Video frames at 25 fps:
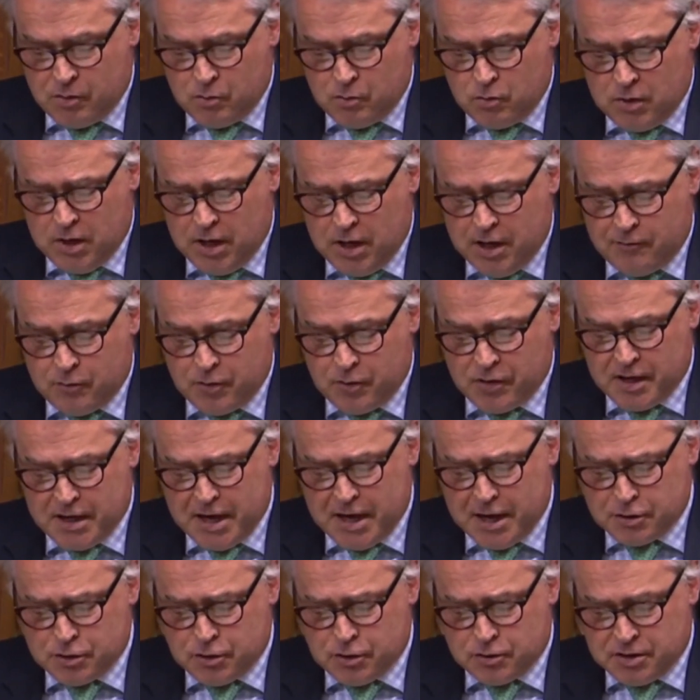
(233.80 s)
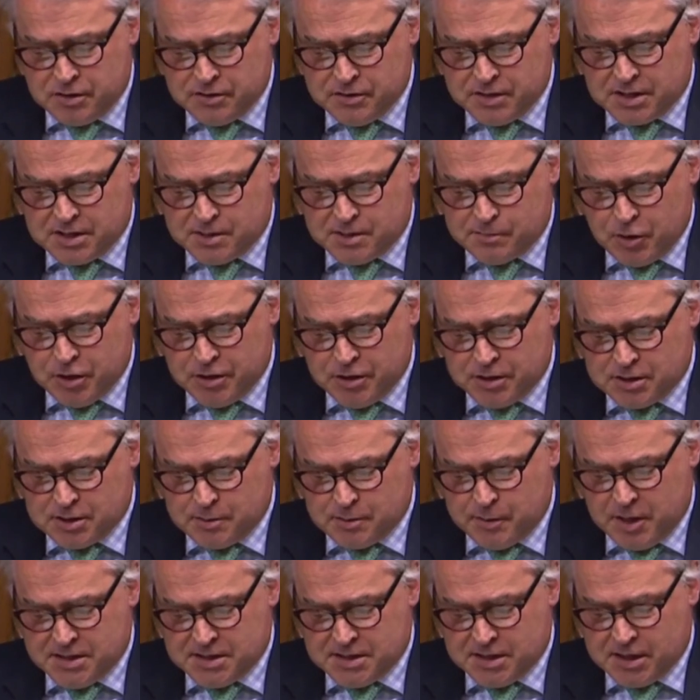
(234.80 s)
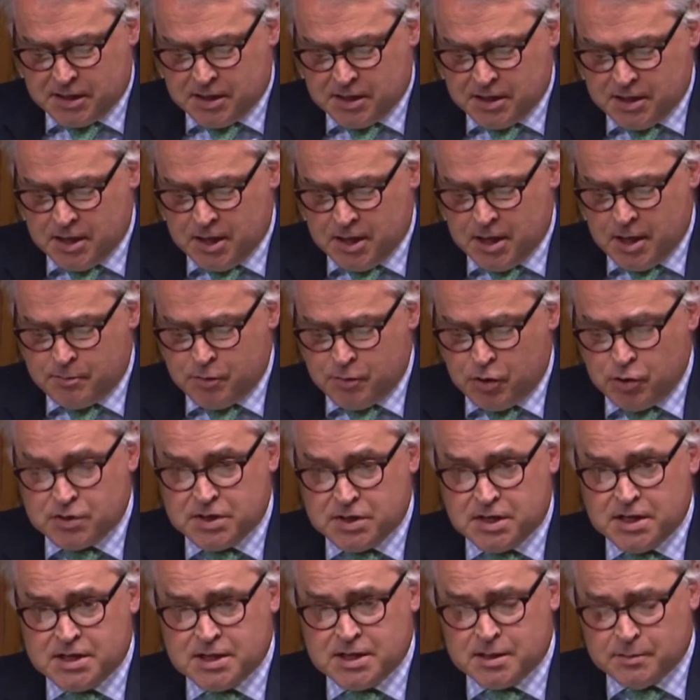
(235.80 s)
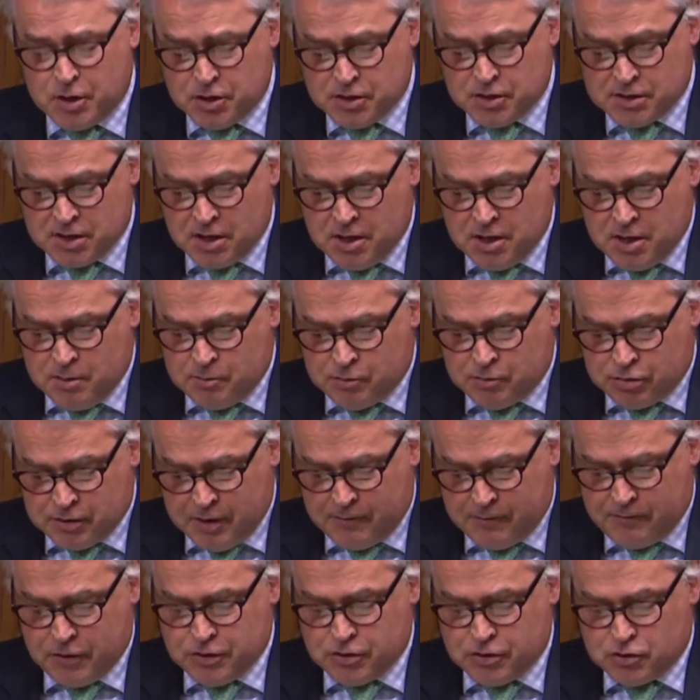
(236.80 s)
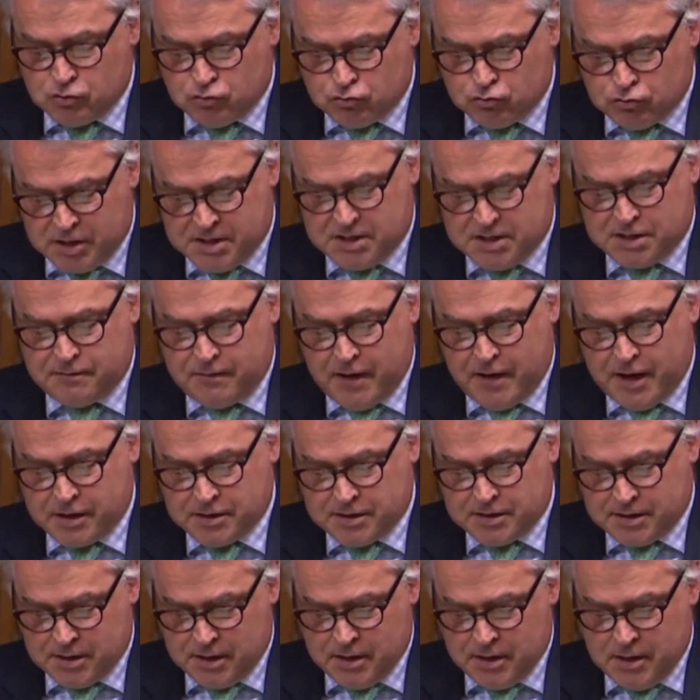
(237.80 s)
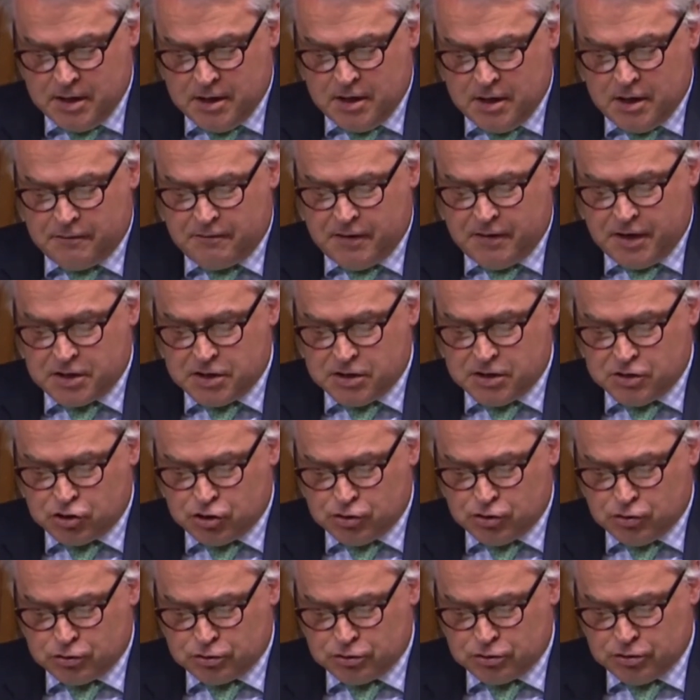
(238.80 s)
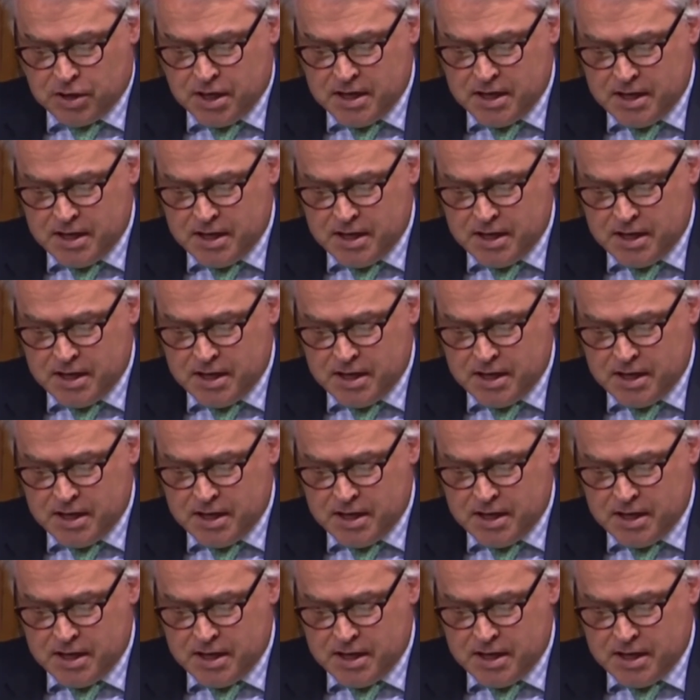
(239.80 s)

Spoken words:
live with an adult who has experienced domestic abuse. It's the most prevalent risk factor affecting children